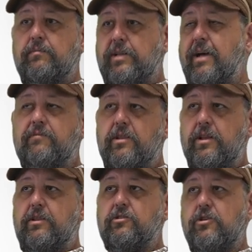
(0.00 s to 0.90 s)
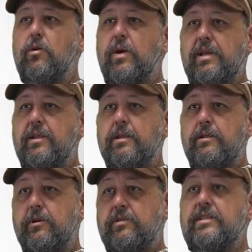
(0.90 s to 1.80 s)
they have, there's no way,
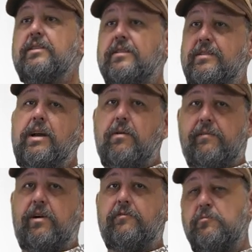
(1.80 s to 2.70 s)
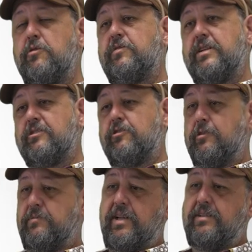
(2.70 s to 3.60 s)
their citizens, however, have moved into
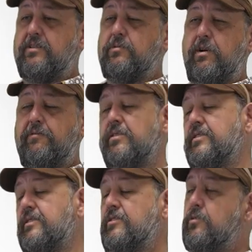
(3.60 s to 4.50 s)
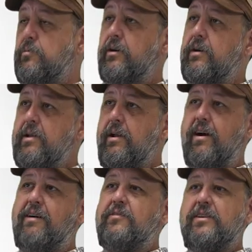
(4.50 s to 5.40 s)
circumstances where, for instance, Uber
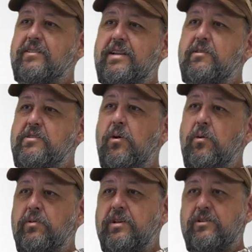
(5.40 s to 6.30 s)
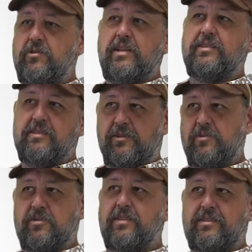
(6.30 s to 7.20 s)
often is now the only transit
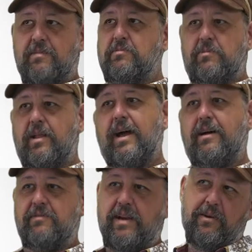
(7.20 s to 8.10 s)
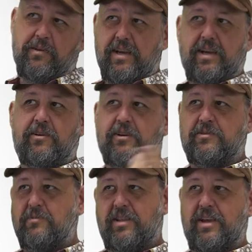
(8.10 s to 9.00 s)
solution that some people have in outlying areas
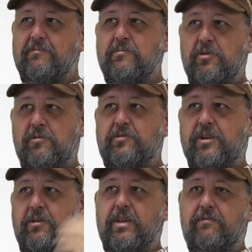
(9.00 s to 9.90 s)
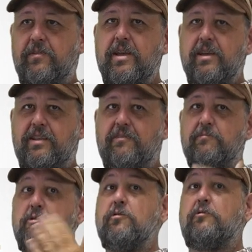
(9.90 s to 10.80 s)
where they have moved. You know, they've, they've
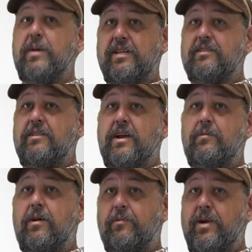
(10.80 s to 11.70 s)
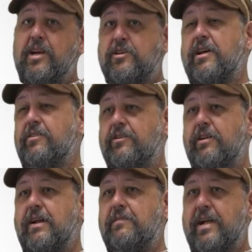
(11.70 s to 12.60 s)
moved based on that, on the rationale that they're
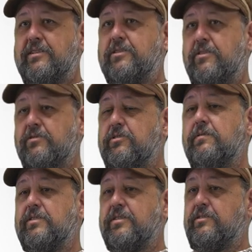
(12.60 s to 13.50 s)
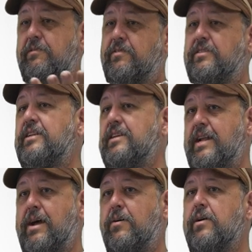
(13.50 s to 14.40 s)
going to have access to those services. So if the city
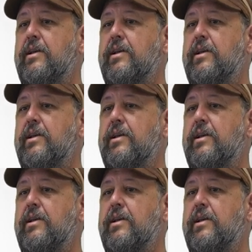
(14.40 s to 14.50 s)
now,